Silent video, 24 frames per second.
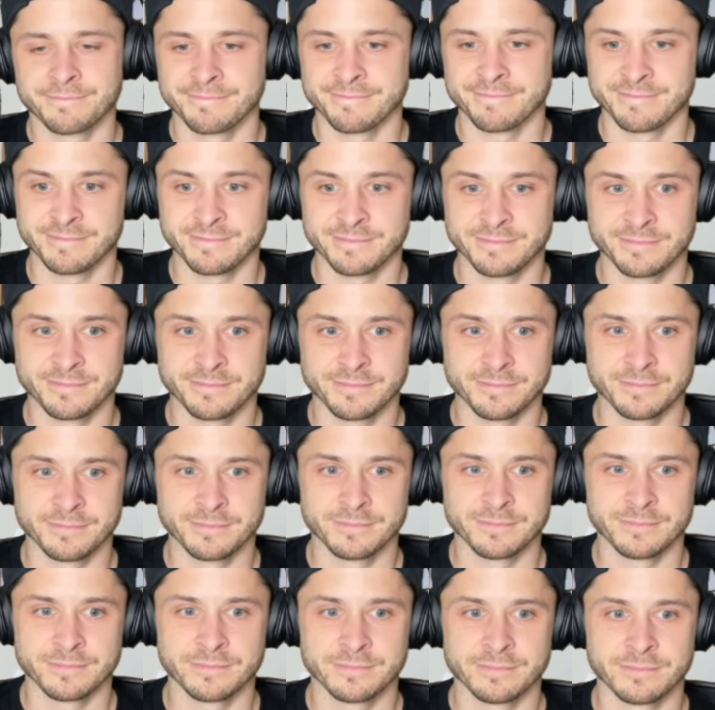
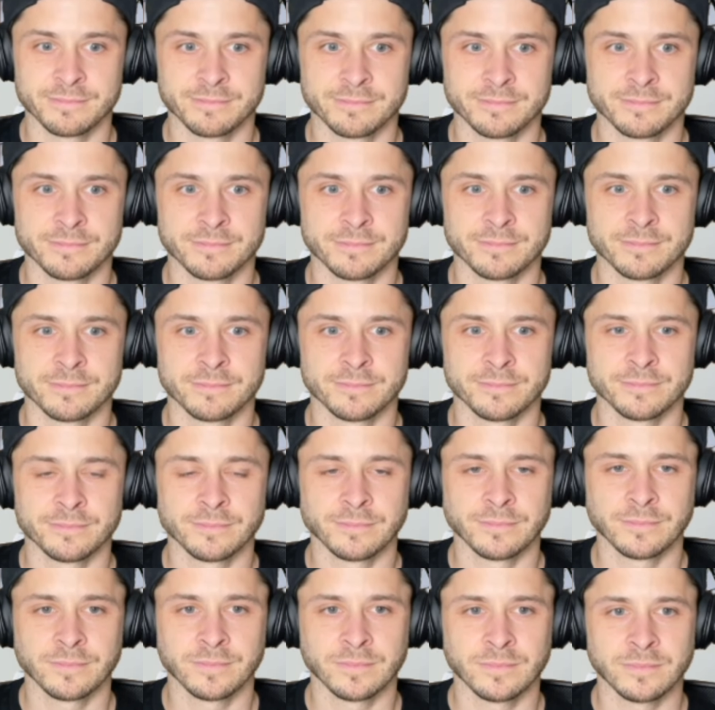
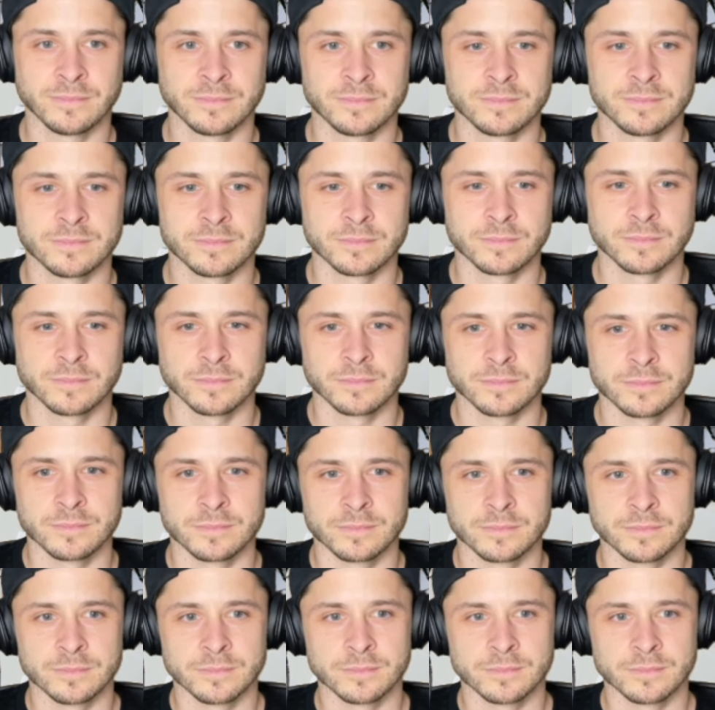[no speech]